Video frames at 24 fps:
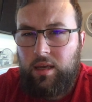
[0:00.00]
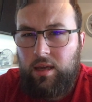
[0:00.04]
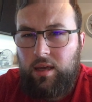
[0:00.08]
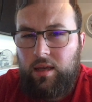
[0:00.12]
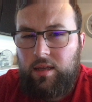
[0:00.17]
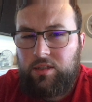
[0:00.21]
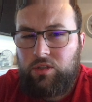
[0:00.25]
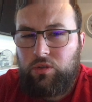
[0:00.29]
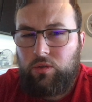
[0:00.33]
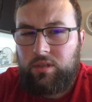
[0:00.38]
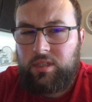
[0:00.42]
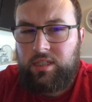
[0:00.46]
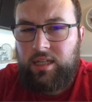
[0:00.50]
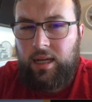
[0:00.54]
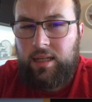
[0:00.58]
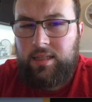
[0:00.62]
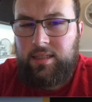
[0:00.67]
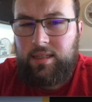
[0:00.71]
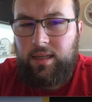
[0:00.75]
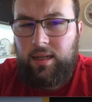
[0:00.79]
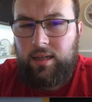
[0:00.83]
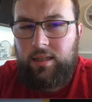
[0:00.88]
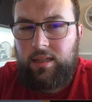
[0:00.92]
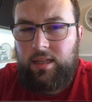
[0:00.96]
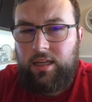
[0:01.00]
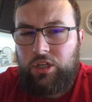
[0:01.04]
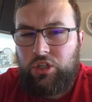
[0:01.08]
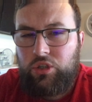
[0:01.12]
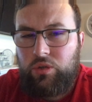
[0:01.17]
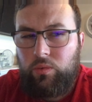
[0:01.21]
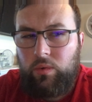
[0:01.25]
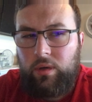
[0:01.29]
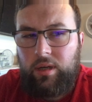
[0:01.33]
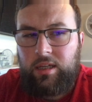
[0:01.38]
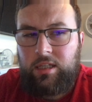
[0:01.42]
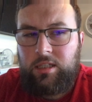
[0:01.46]
So this consolidation
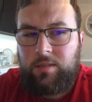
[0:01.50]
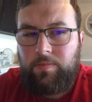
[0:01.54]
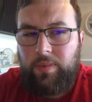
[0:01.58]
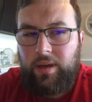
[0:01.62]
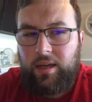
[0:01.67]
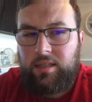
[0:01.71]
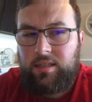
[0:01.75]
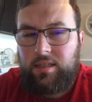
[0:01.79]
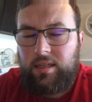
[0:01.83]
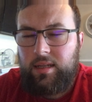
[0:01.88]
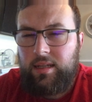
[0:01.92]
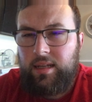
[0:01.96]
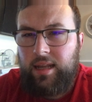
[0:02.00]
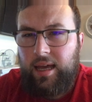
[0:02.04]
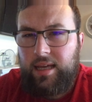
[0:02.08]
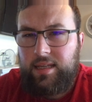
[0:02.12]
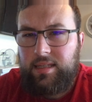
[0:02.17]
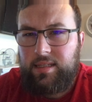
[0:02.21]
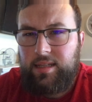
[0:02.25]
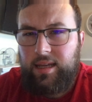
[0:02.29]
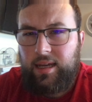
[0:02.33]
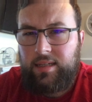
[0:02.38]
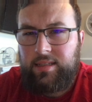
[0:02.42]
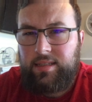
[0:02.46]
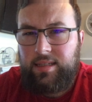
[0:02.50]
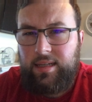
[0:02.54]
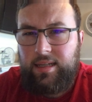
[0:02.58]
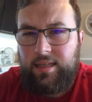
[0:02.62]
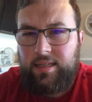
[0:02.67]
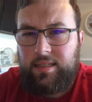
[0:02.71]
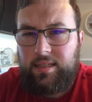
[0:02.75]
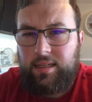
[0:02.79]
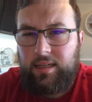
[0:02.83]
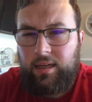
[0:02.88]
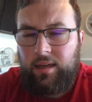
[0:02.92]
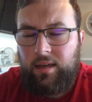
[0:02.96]
will expect NASDAQ's
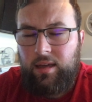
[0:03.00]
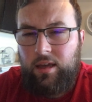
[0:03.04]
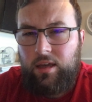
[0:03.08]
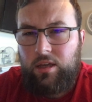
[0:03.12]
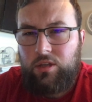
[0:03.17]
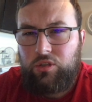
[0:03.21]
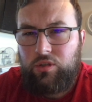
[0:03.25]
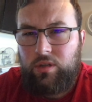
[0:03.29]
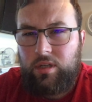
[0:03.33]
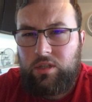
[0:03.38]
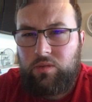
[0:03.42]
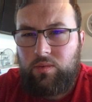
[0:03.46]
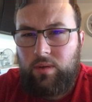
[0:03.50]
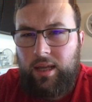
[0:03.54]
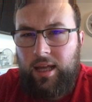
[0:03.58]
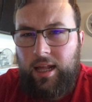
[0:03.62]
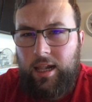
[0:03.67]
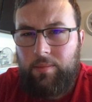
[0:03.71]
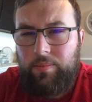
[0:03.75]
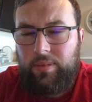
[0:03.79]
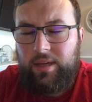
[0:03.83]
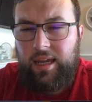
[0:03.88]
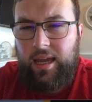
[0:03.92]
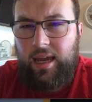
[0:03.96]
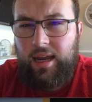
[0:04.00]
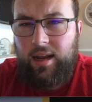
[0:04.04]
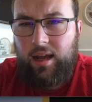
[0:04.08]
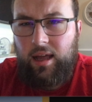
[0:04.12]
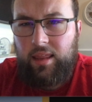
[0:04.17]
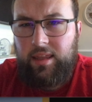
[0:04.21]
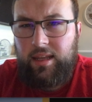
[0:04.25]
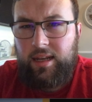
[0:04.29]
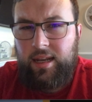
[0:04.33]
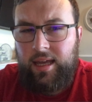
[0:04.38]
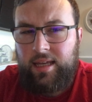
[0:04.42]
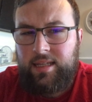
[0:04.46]
listing. So this will help get on
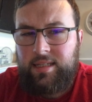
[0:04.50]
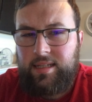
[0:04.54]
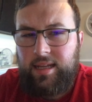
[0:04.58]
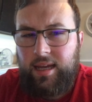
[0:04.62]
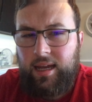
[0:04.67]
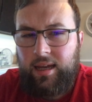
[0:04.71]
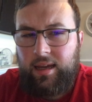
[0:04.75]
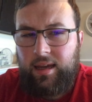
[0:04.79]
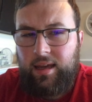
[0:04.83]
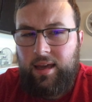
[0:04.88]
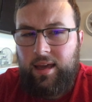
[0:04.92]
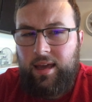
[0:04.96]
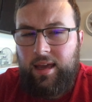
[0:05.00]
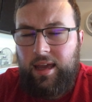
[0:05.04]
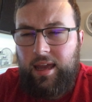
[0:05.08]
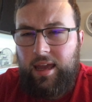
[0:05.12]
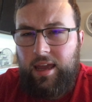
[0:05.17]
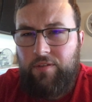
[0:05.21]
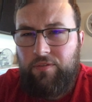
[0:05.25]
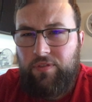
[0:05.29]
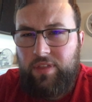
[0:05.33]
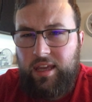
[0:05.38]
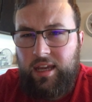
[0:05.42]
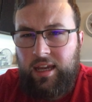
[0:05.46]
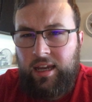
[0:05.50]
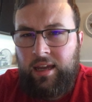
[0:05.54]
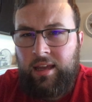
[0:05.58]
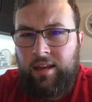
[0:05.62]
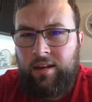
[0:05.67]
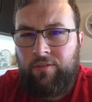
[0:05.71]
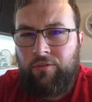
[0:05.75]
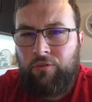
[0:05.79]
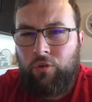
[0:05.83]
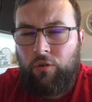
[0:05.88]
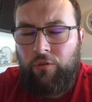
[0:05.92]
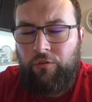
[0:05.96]
the NASDAQ if they
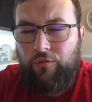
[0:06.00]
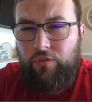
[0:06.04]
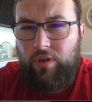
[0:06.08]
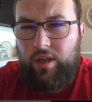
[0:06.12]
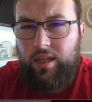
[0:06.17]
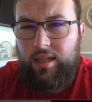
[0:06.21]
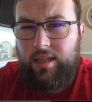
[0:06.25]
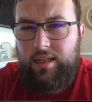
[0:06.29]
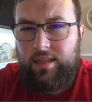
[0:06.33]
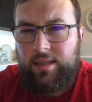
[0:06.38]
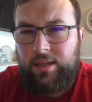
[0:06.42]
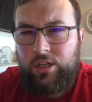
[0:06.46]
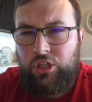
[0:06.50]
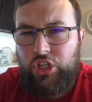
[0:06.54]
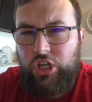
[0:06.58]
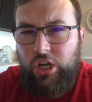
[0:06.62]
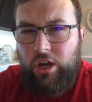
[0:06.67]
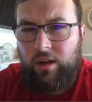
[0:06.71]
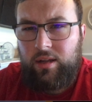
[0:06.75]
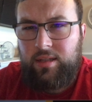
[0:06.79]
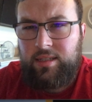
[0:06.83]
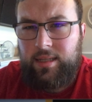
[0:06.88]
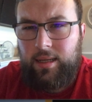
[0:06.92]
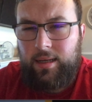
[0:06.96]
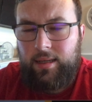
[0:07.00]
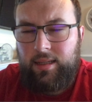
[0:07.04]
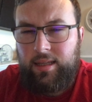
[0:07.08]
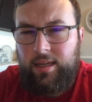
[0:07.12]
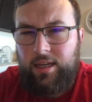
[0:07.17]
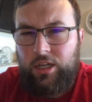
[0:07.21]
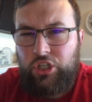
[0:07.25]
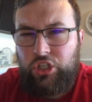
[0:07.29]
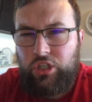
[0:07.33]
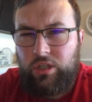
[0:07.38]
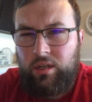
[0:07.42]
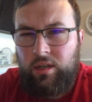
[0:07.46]
can fulfill the share
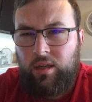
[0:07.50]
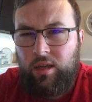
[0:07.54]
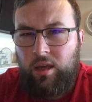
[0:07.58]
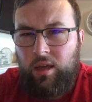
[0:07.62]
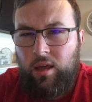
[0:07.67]
consolidation.